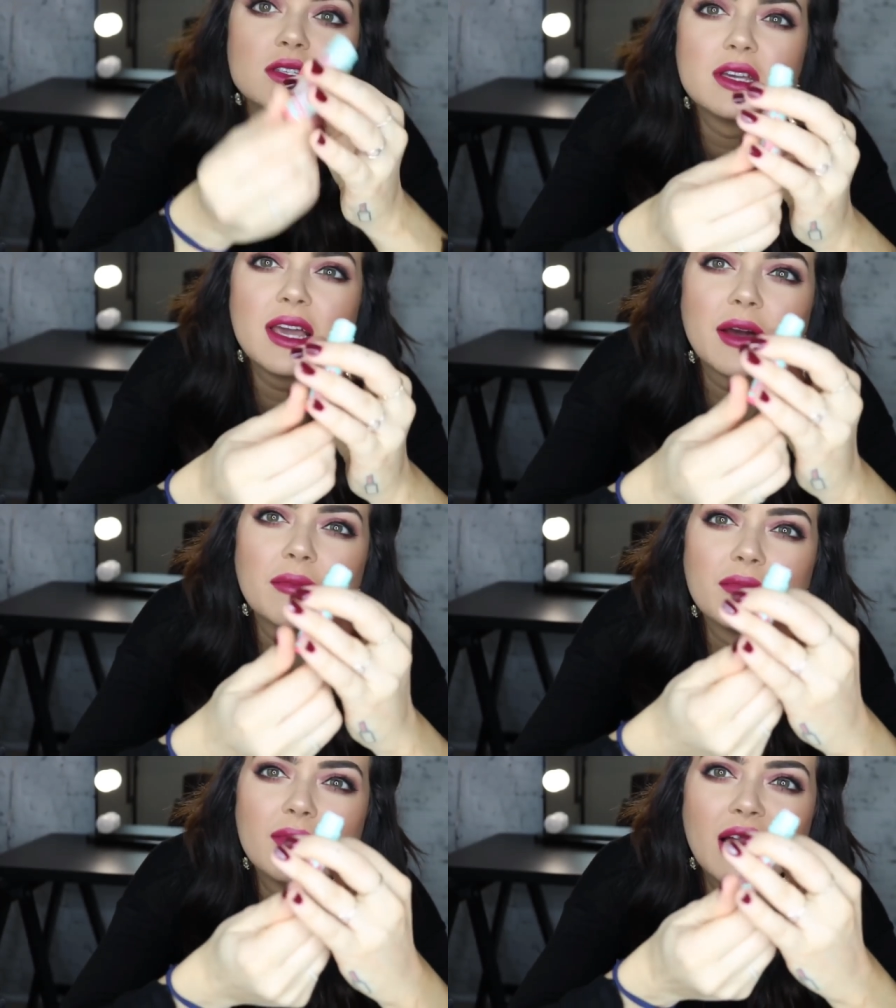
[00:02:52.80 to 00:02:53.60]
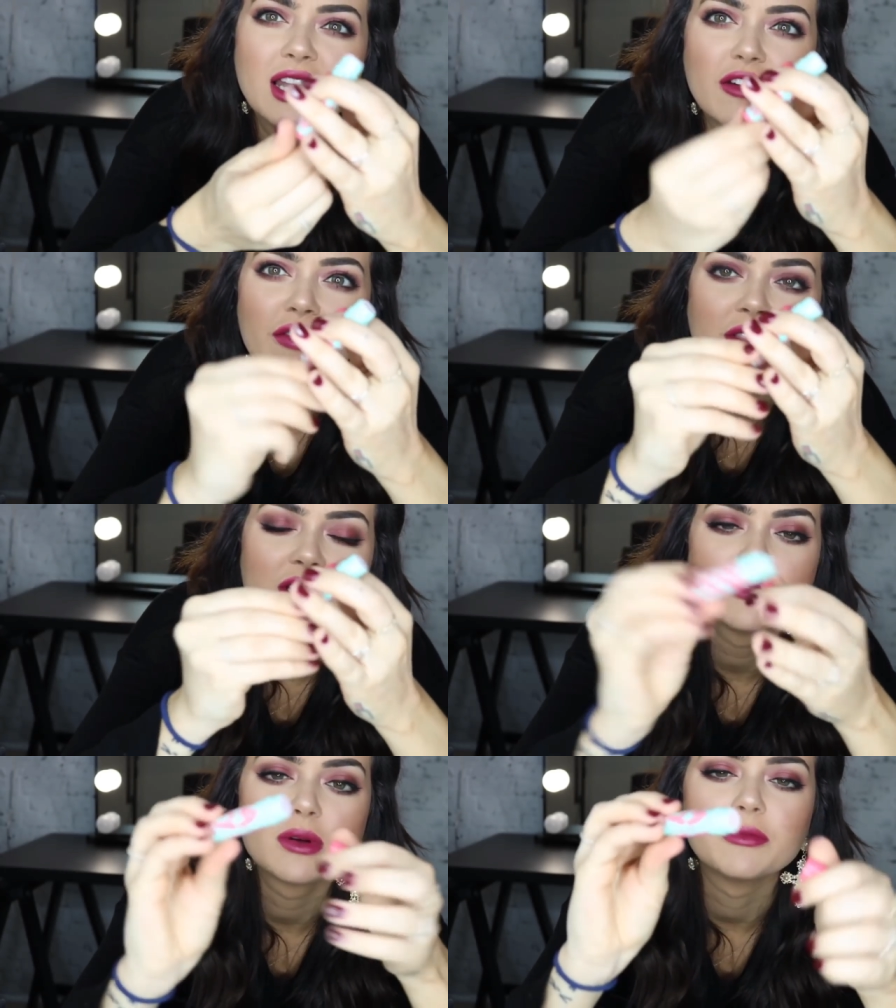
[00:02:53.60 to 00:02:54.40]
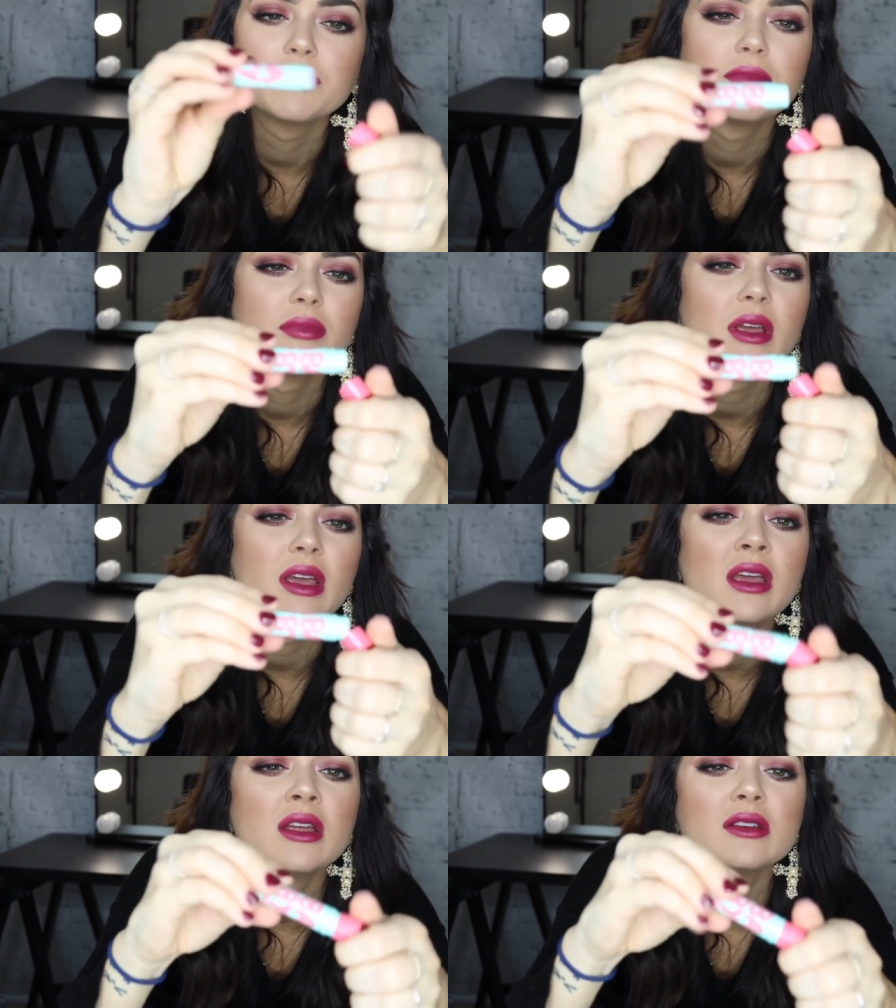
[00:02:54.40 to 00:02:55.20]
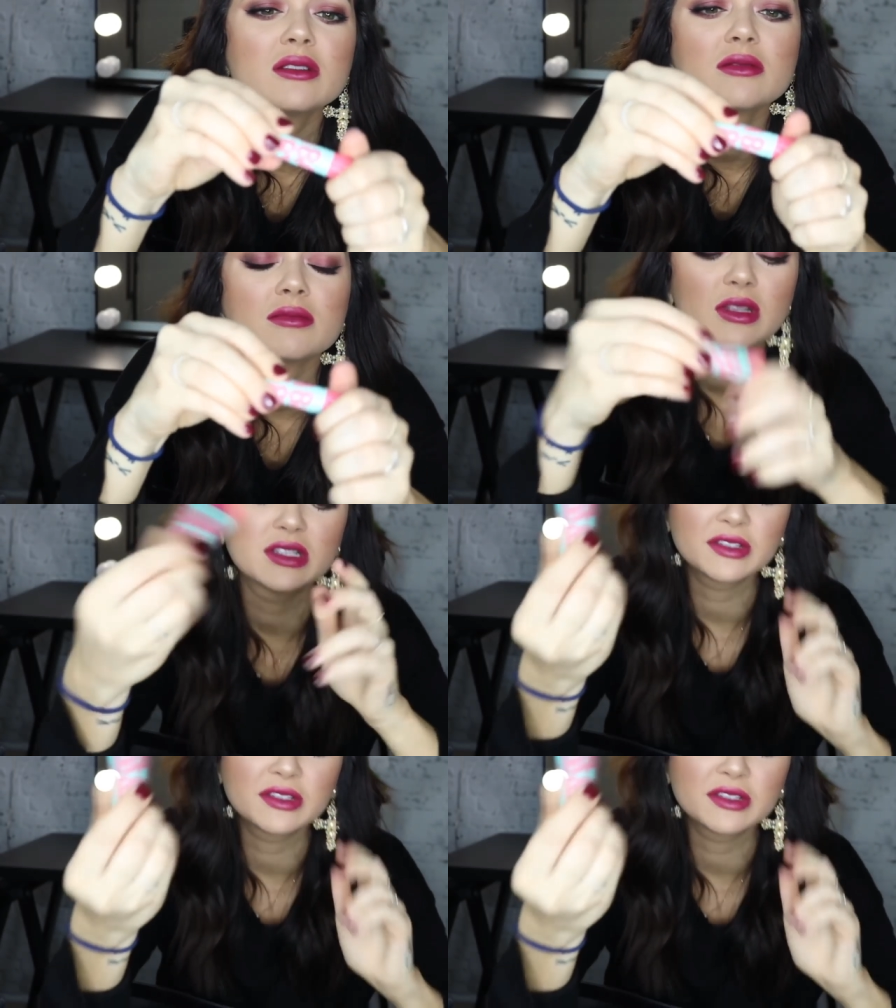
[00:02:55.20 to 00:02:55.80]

So yeah, I love this one and this